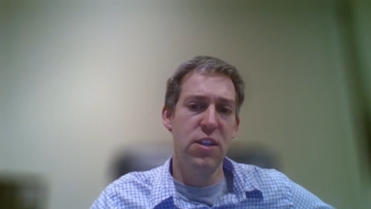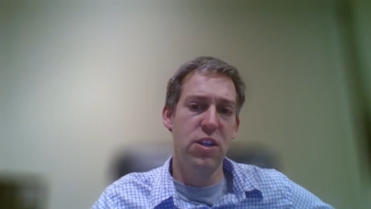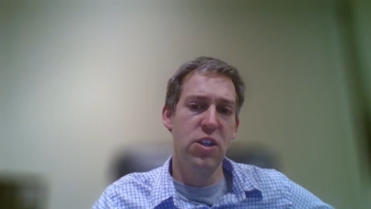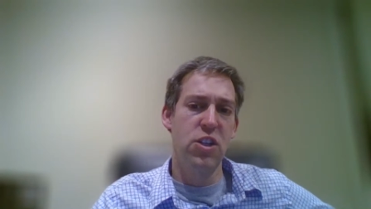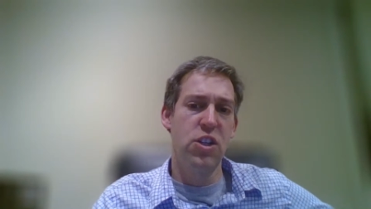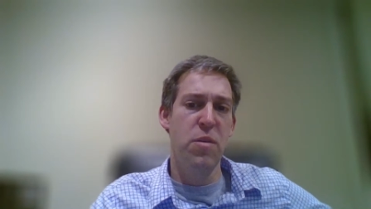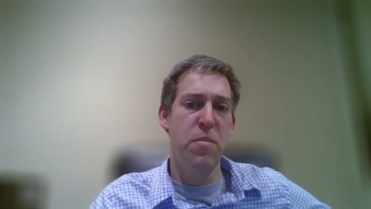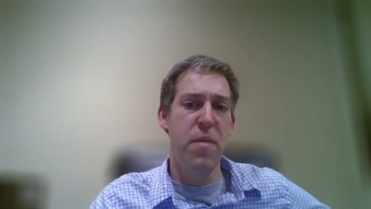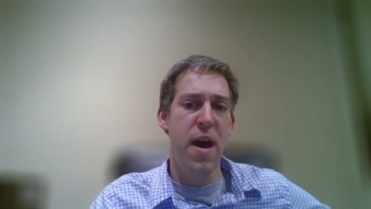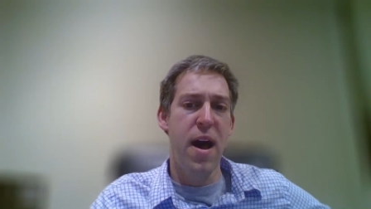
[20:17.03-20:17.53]

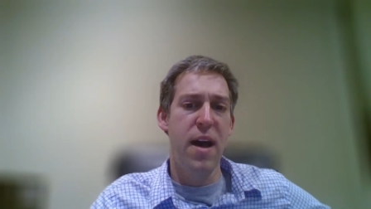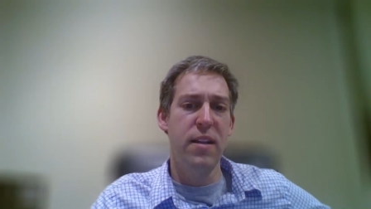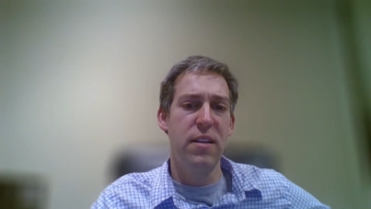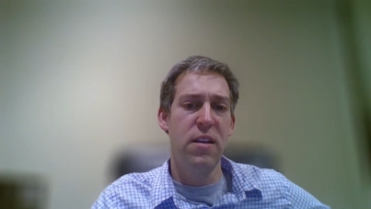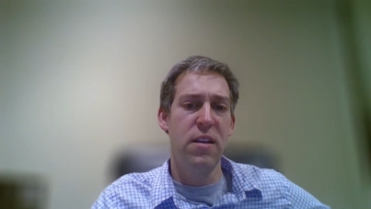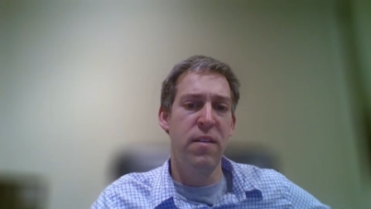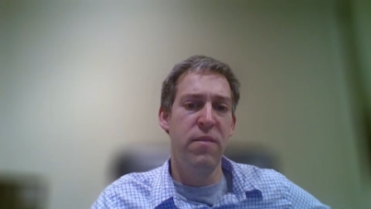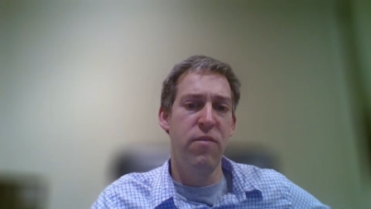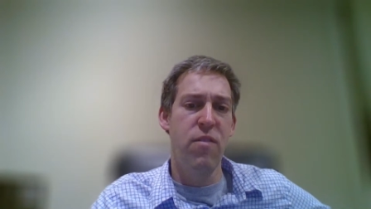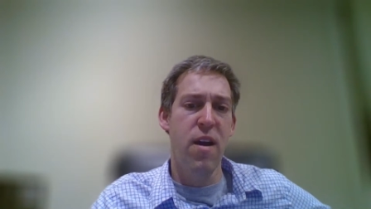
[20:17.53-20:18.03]

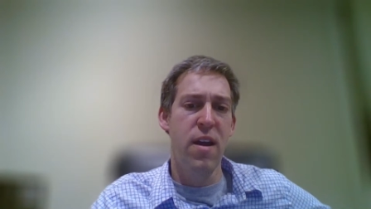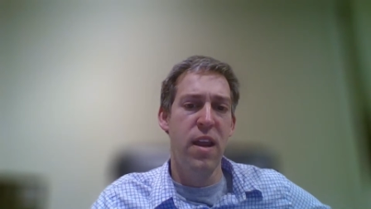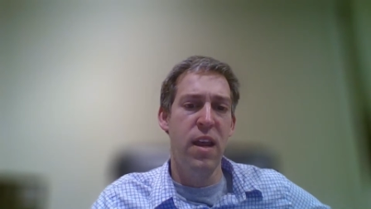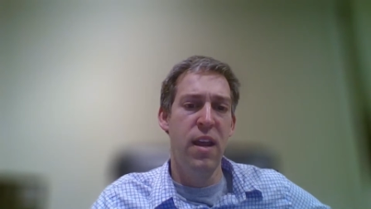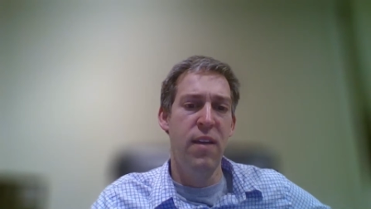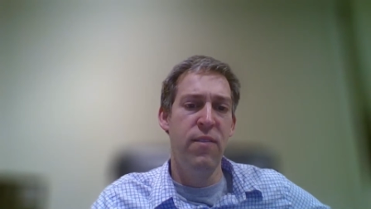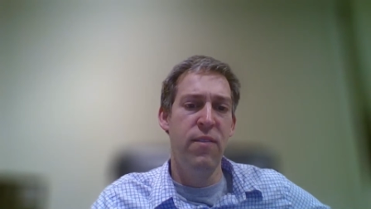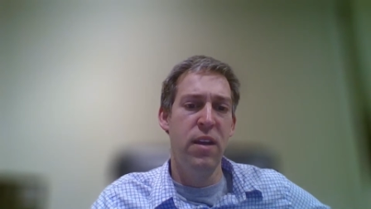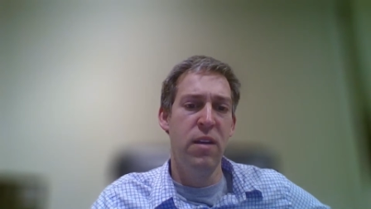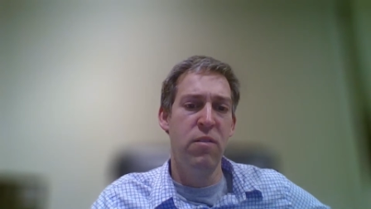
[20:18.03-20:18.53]
Shabbat on Friday
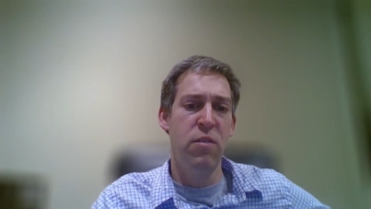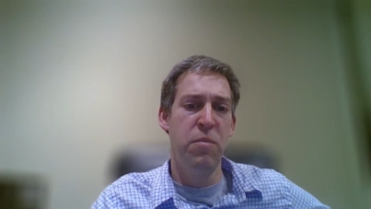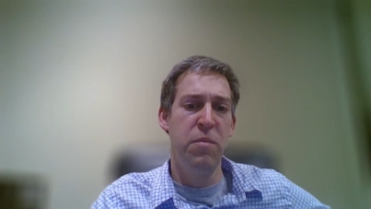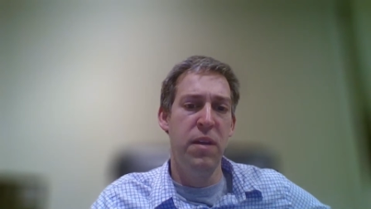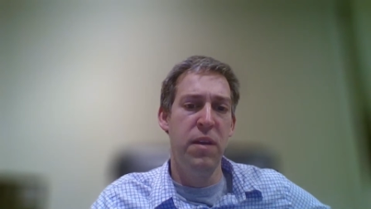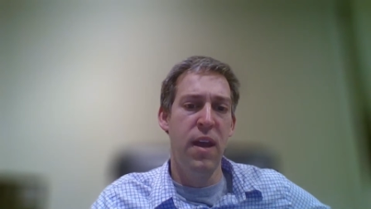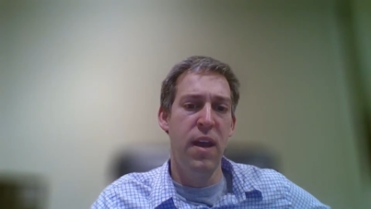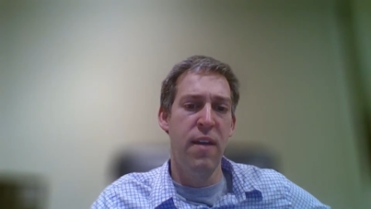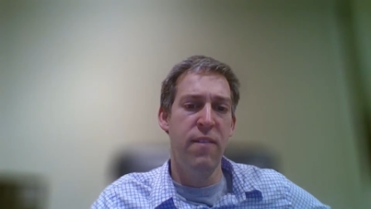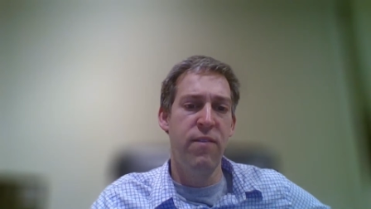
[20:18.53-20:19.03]
evening will
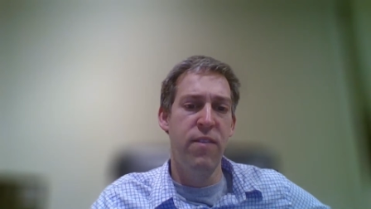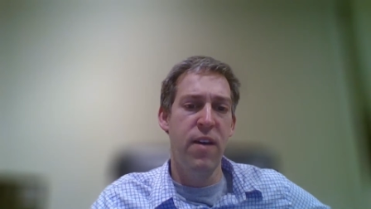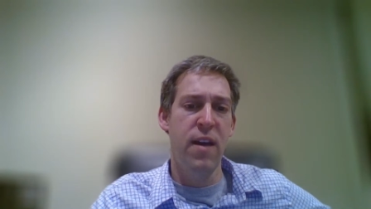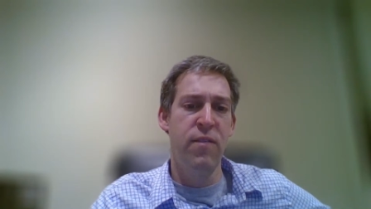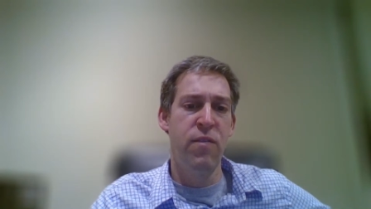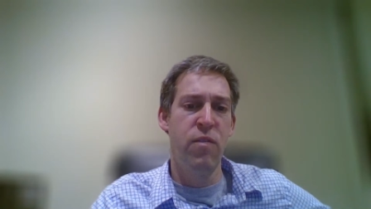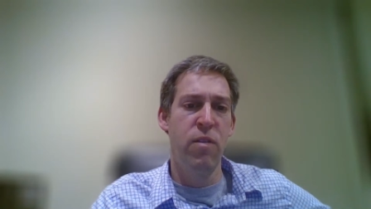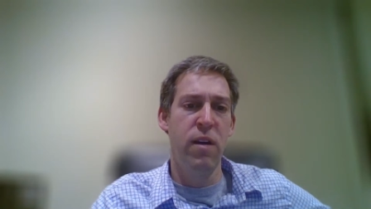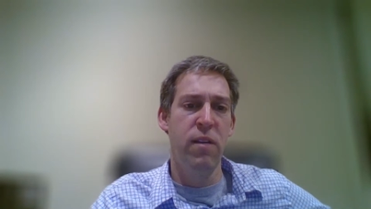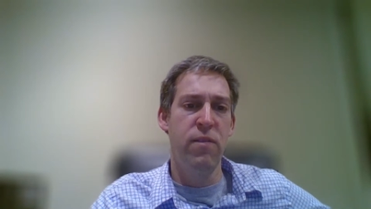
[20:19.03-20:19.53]
be at
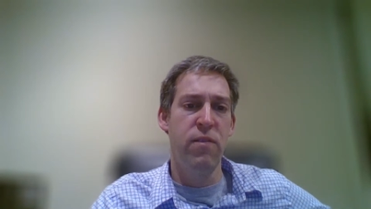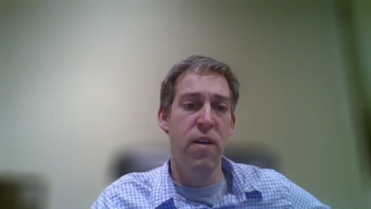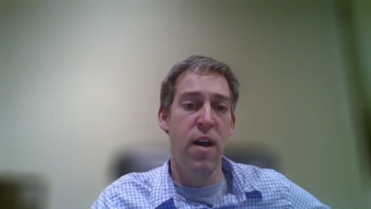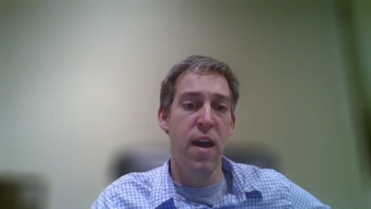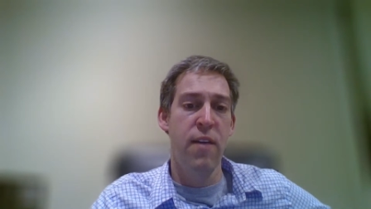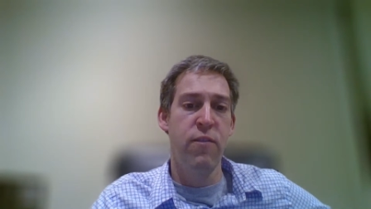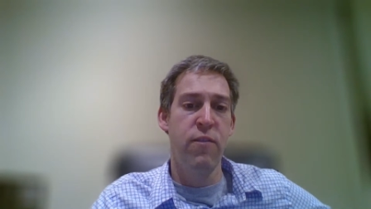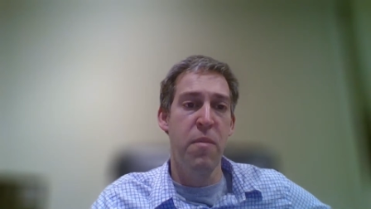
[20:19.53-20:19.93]
5:45